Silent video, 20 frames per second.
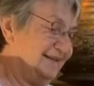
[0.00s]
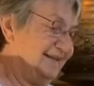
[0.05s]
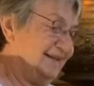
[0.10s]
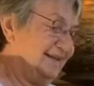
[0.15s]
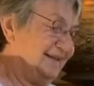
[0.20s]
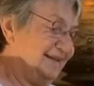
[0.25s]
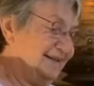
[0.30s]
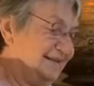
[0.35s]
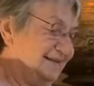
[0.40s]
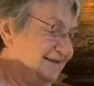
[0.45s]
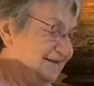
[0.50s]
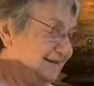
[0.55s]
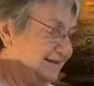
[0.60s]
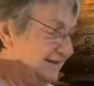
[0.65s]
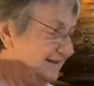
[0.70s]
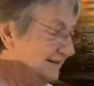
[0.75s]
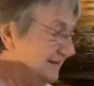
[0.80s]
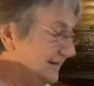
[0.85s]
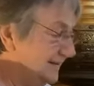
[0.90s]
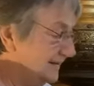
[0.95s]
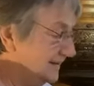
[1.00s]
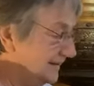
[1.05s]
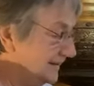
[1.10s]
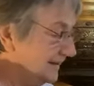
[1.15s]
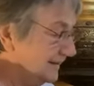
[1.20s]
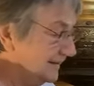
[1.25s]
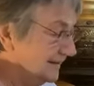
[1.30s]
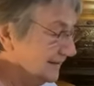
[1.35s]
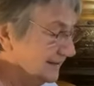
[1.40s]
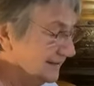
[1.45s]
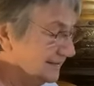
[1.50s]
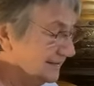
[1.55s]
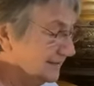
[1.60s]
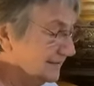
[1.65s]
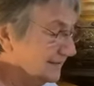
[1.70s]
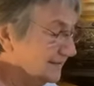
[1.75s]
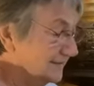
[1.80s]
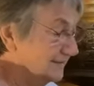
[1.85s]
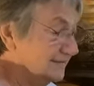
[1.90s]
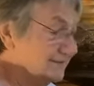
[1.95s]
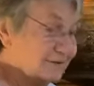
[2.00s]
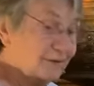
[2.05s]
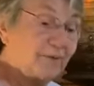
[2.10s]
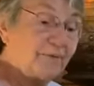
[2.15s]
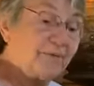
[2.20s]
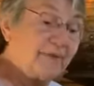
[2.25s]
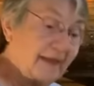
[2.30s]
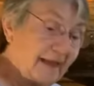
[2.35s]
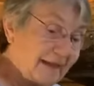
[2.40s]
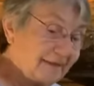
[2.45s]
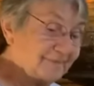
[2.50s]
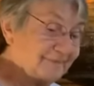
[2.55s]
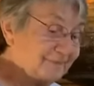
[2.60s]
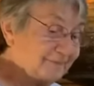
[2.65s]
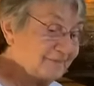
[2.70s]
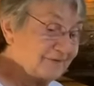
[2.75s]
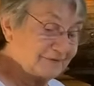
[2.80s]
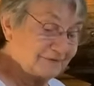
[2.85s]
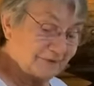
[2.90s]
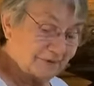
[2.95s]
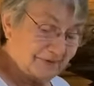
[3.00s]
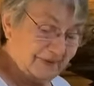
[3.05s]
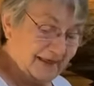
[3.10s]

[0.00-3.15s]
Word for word: And so that, so